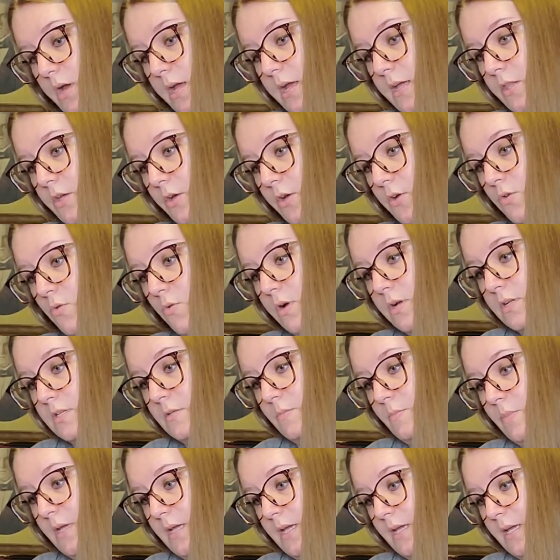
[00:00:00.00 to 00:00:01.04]
we're either going
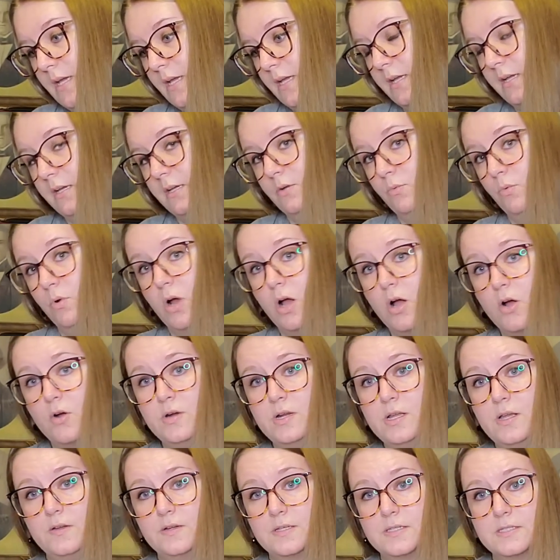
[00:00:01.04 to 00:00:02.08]
to be, we're
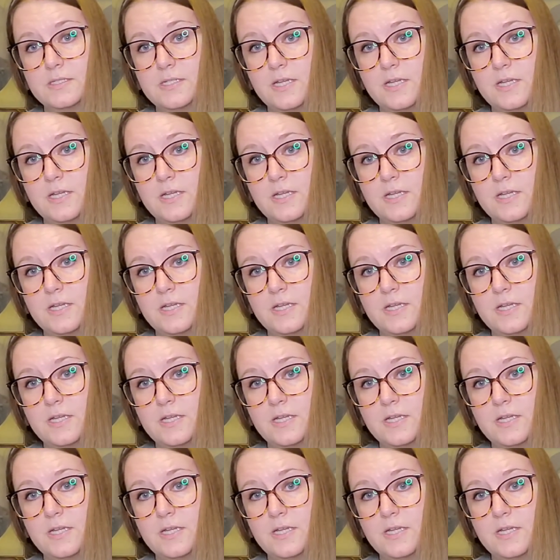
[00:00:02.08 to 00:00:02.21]
already on a